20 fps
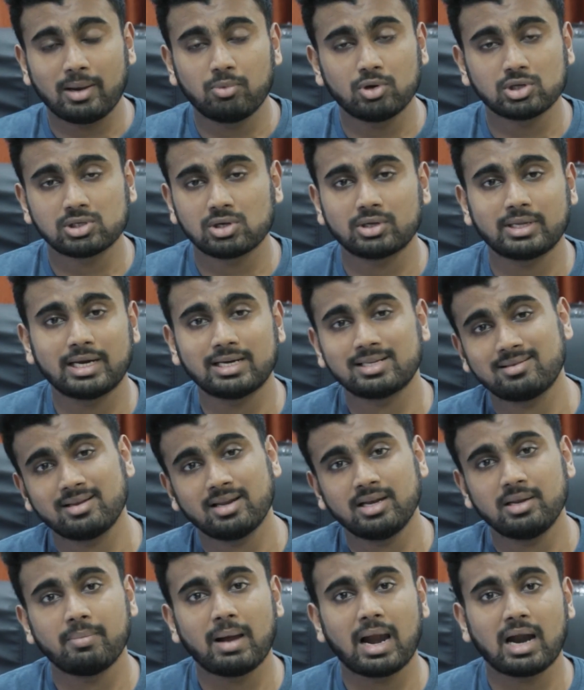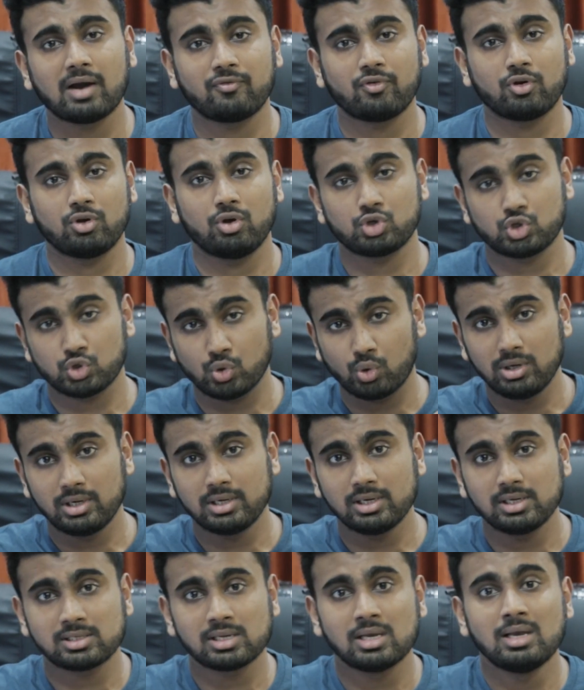elbows out. That's really bad for your
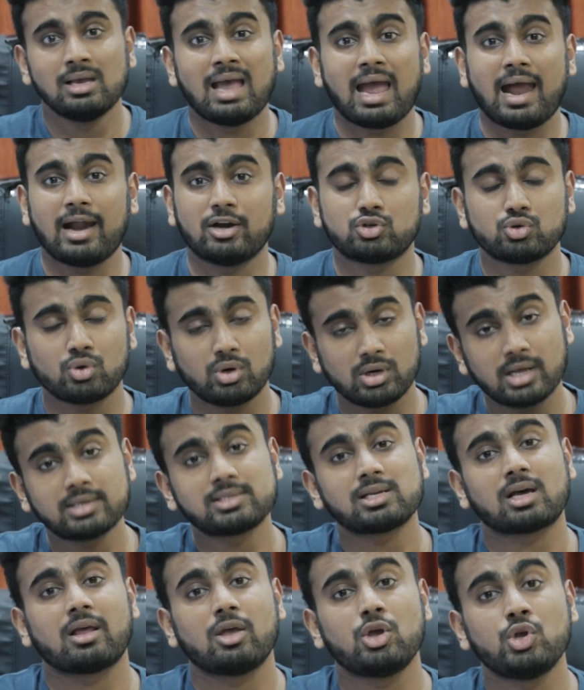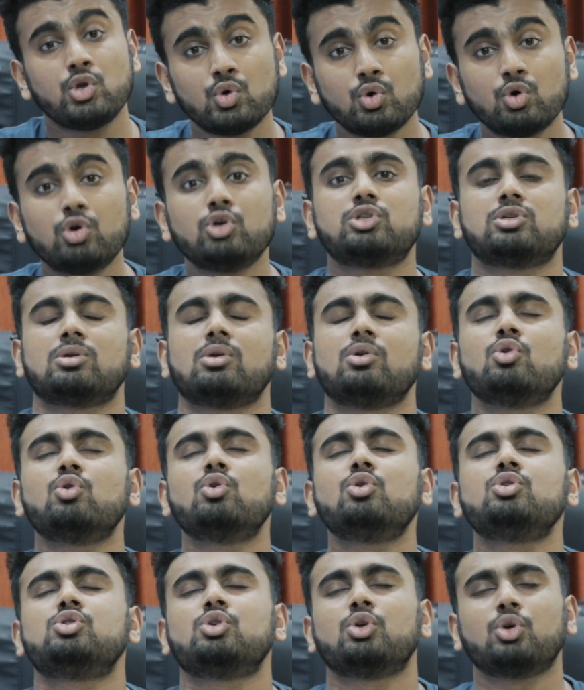shoulders, and shoulders are a huge
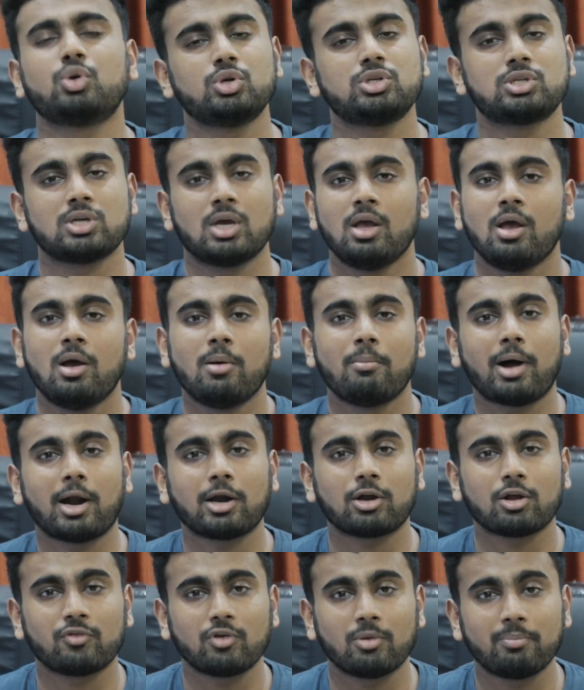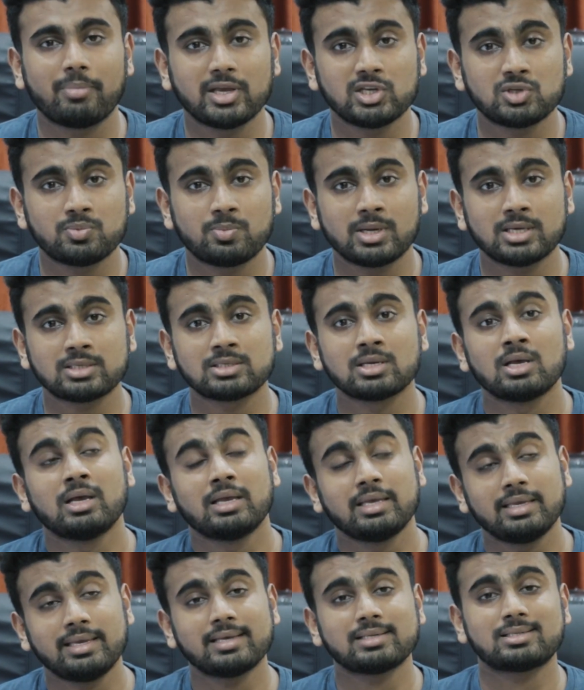part of your bench press.
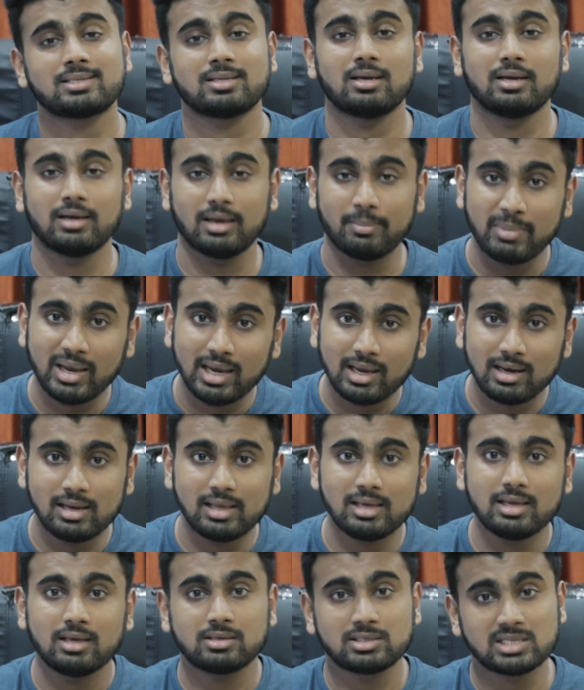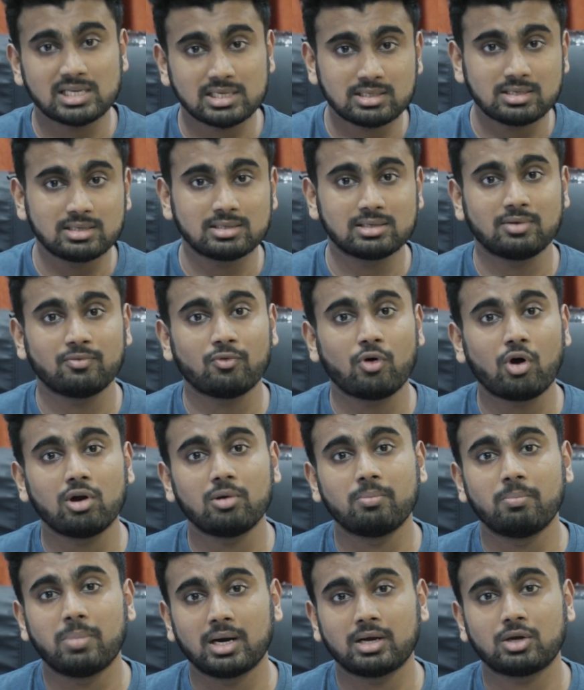Yes, mainly chest is
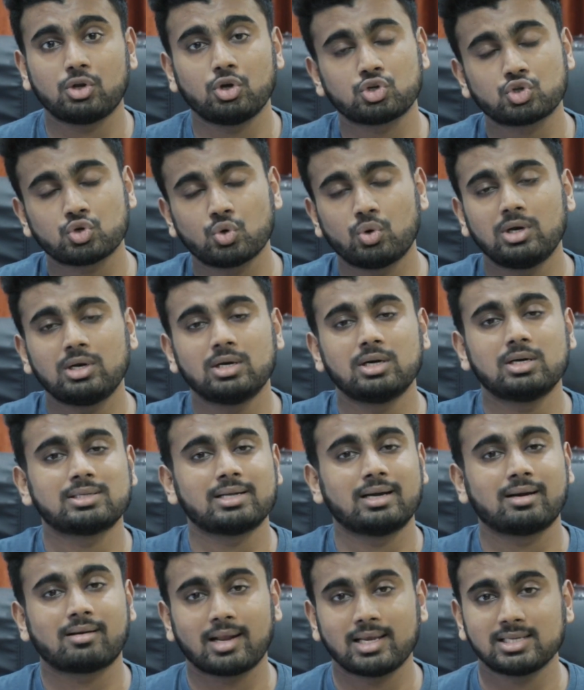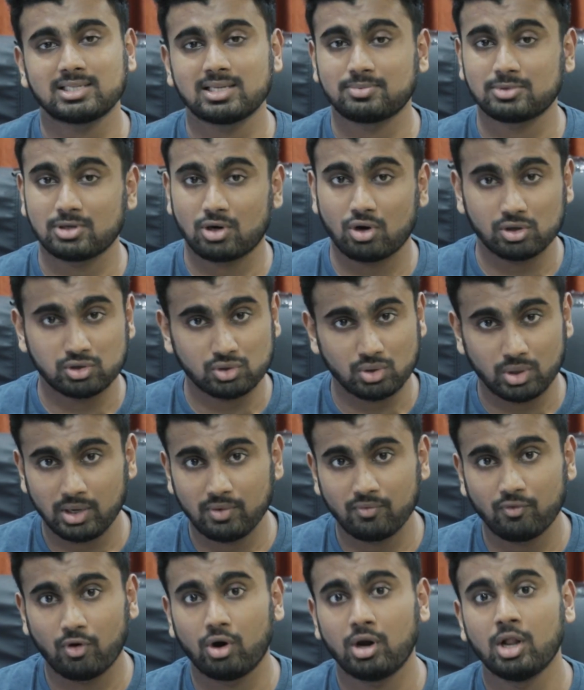involved, but your shoulders and triceps are also
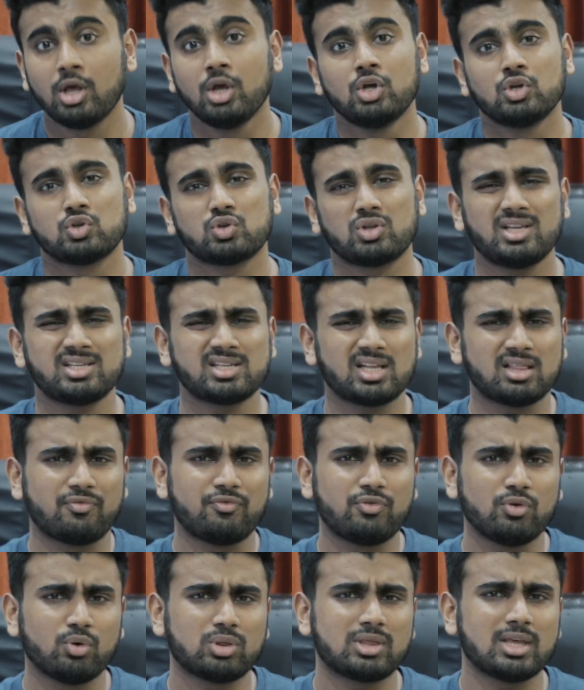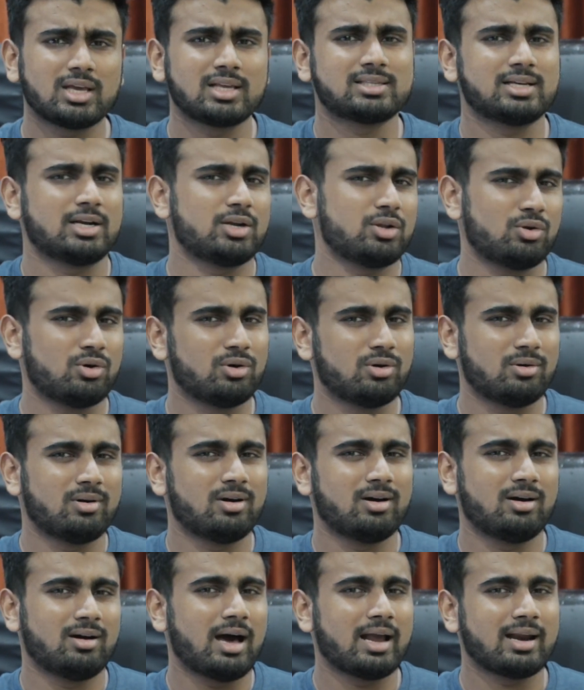involved. So these are the few things that
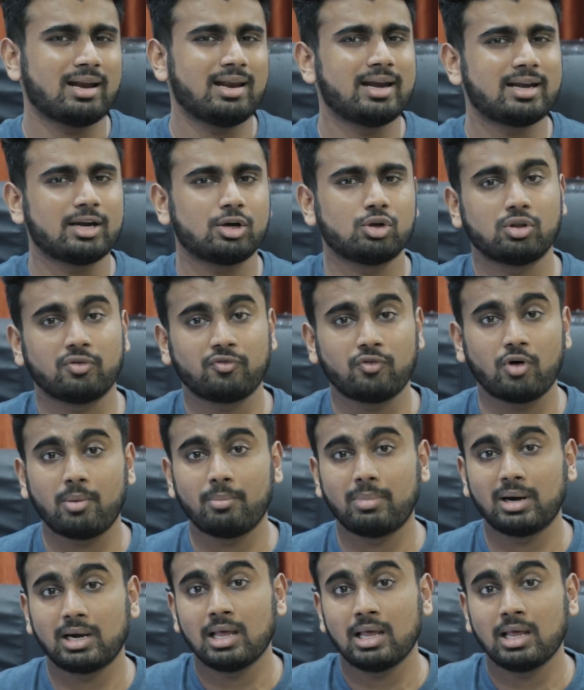are related to the form,